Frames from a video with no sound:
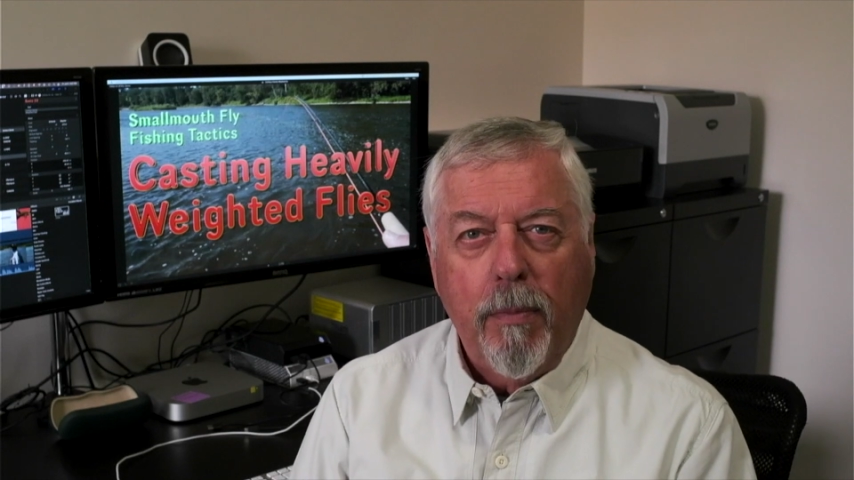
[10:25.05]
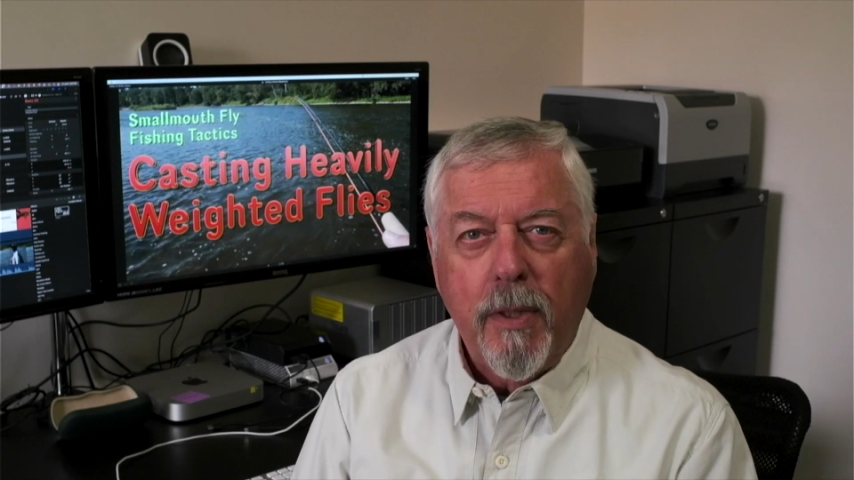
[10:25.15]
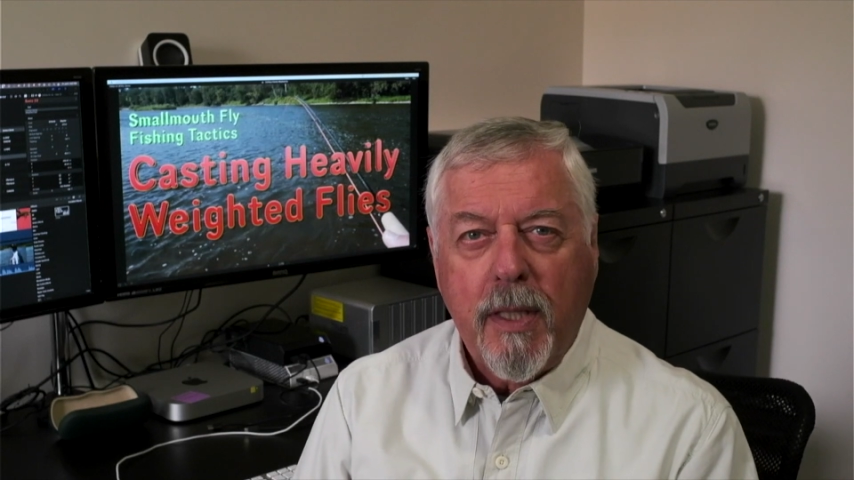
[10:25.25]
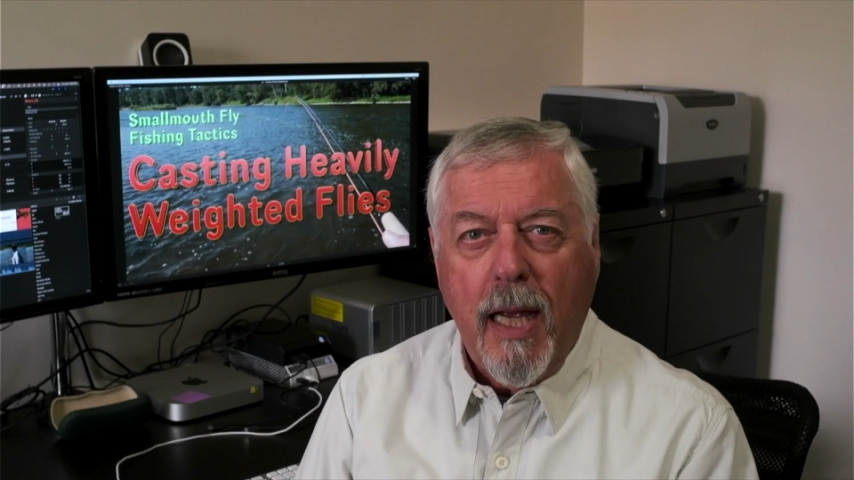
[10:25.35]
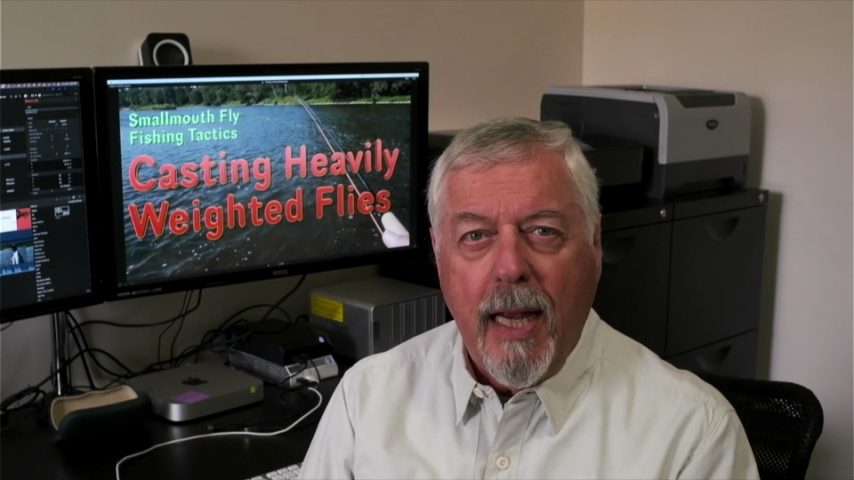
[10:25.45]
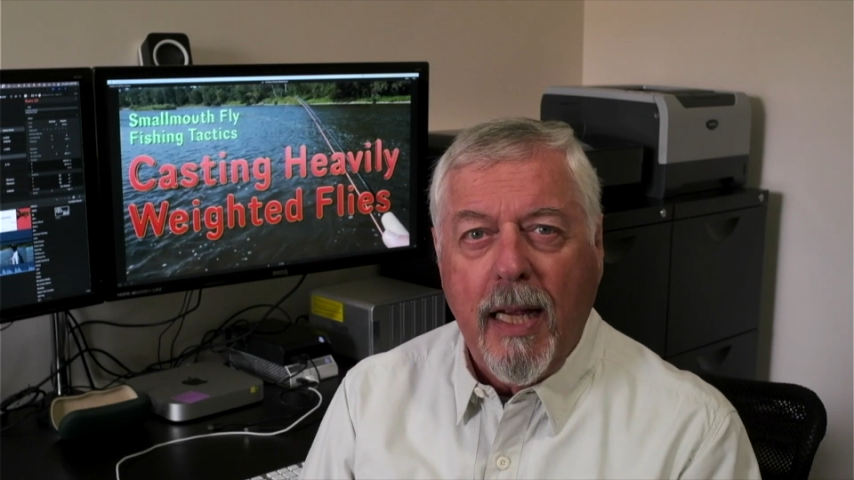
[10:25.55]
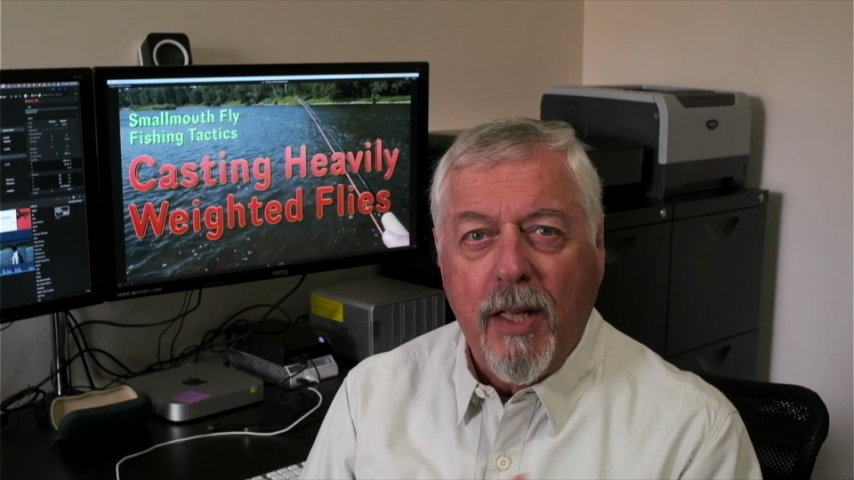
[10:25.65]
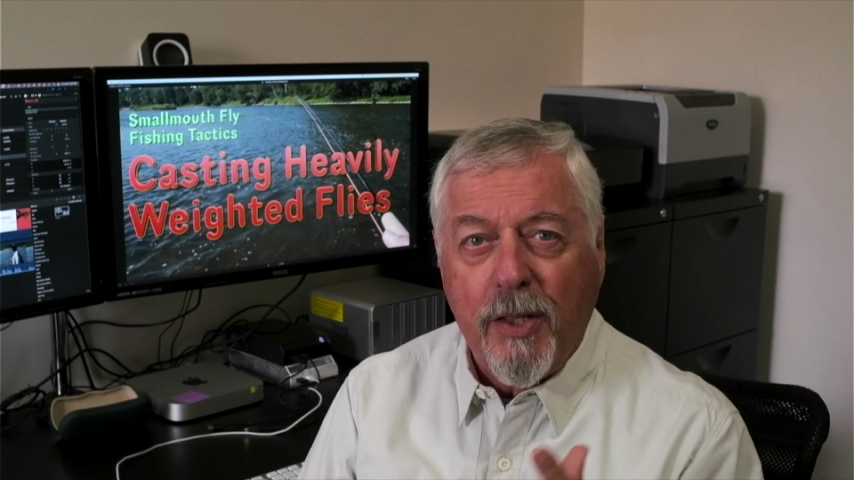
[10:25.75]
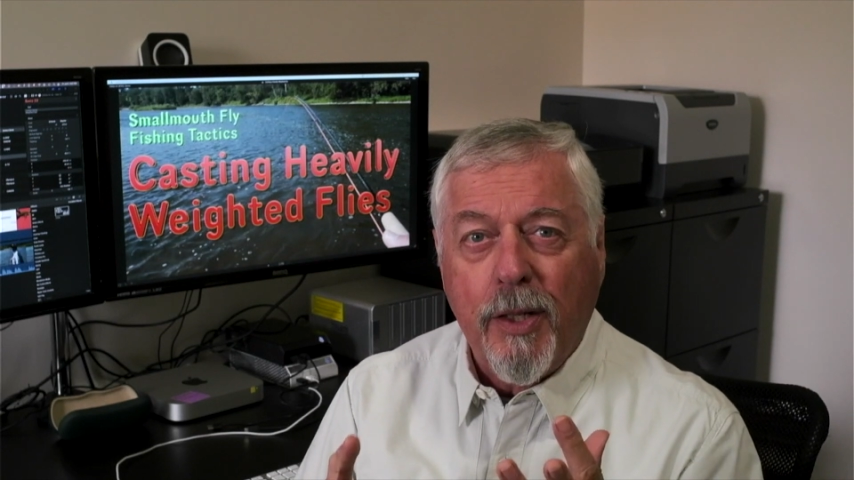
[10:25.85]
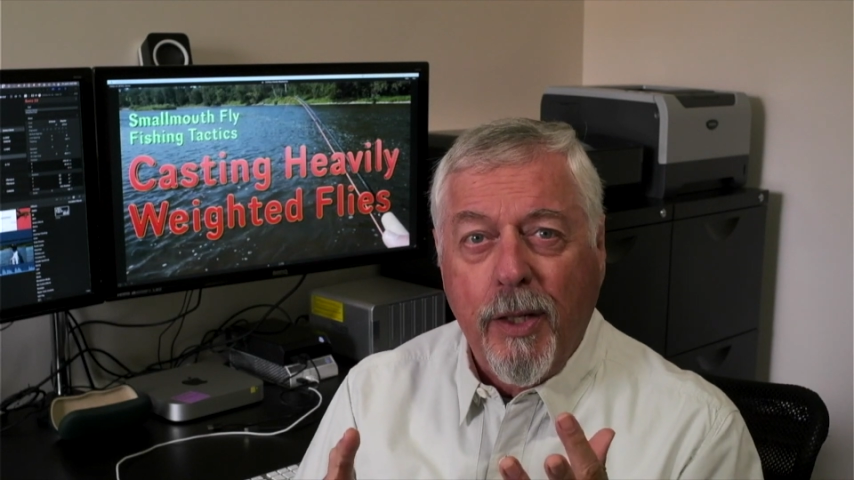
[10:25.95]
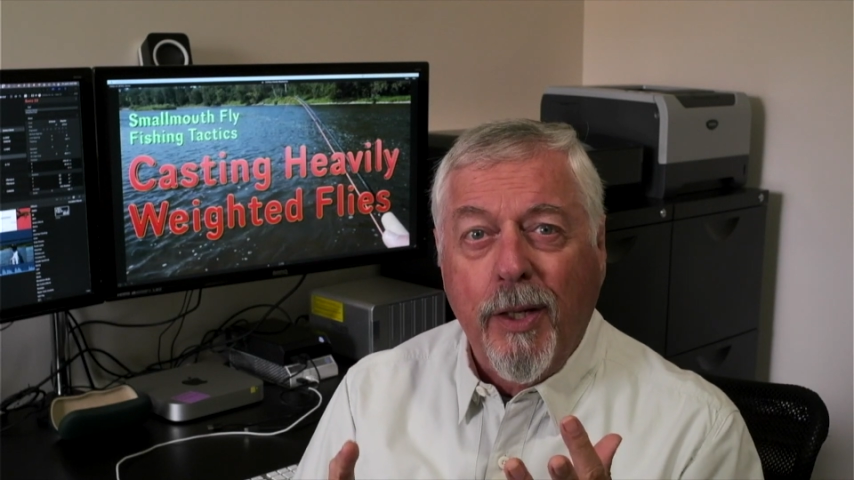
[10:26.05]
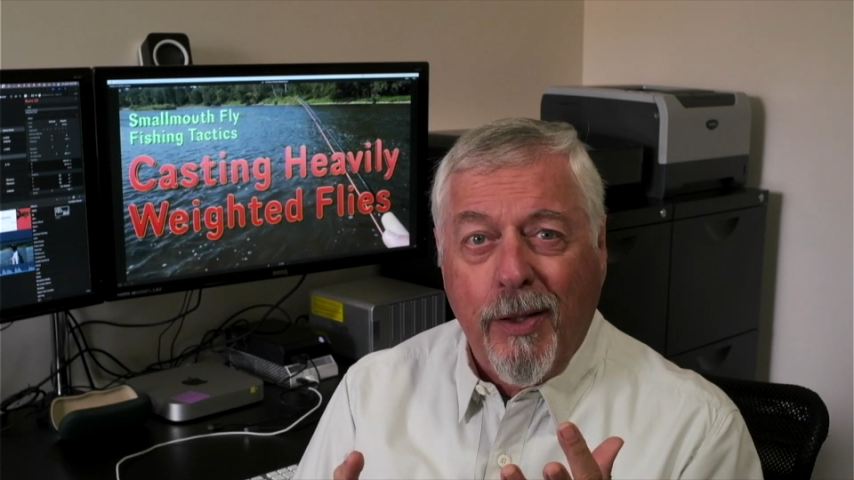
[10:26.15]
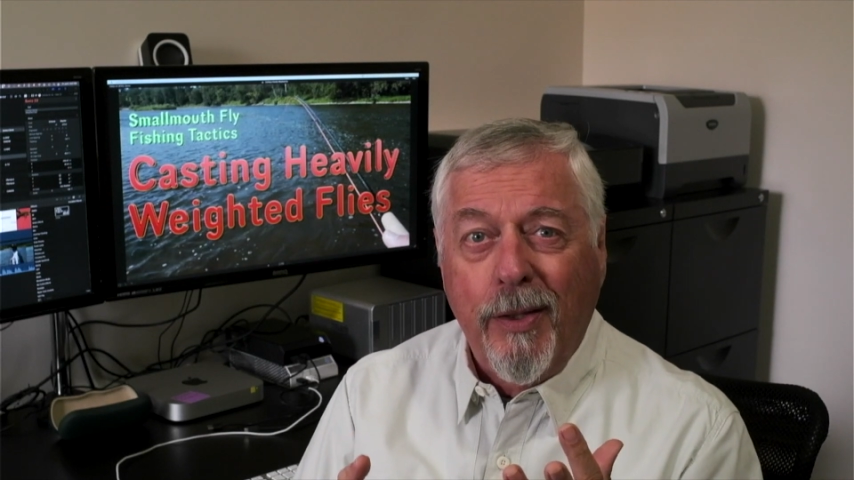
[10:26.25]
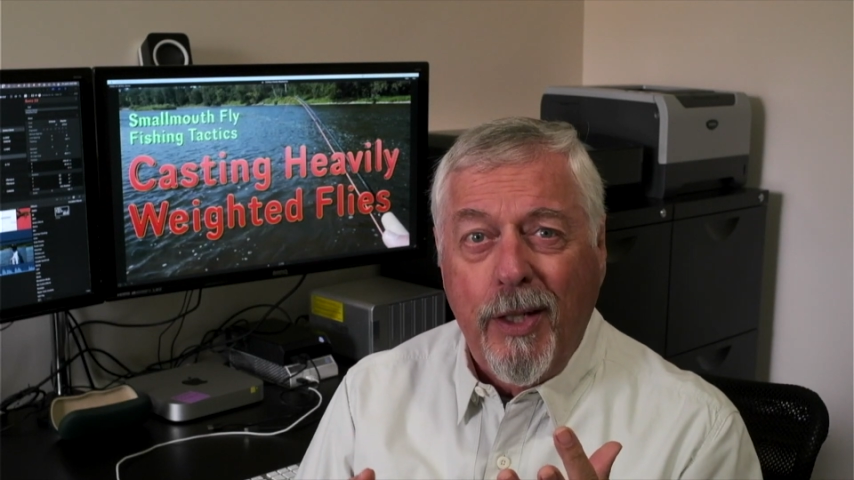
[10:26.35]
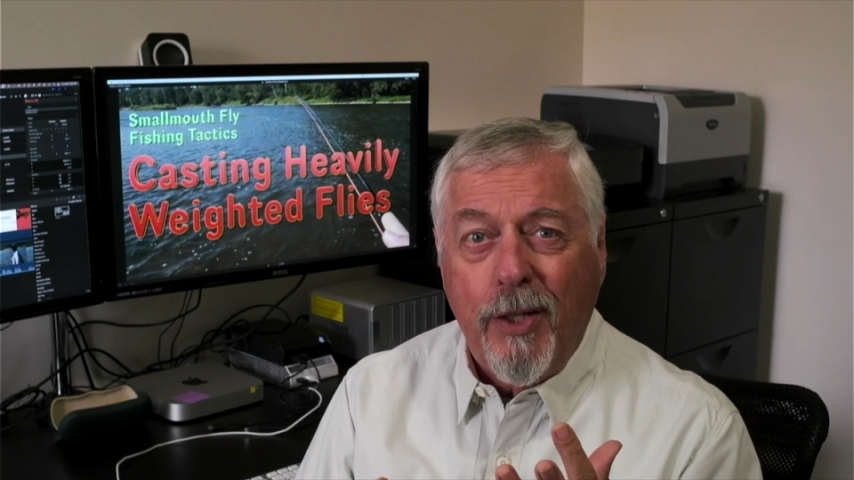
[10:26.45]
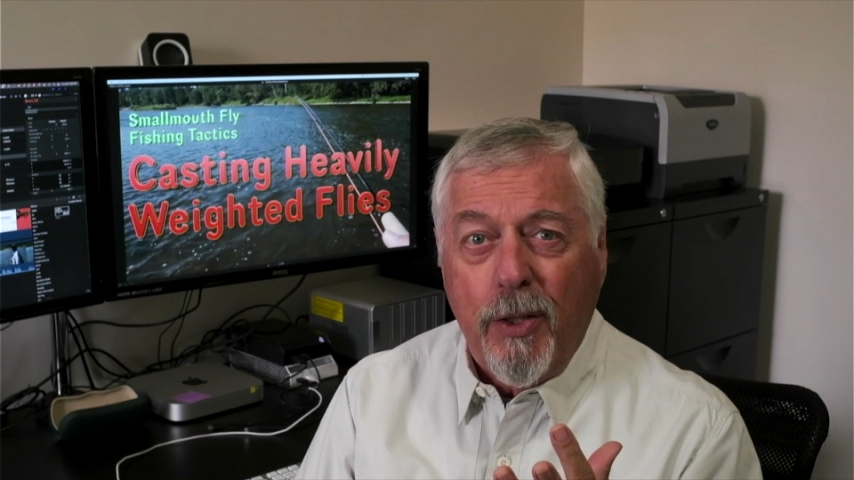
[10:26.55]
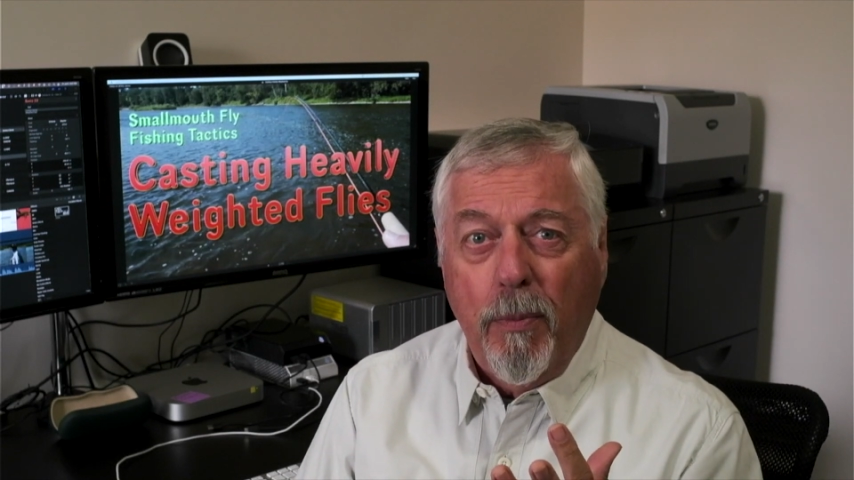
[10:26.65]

say is these 2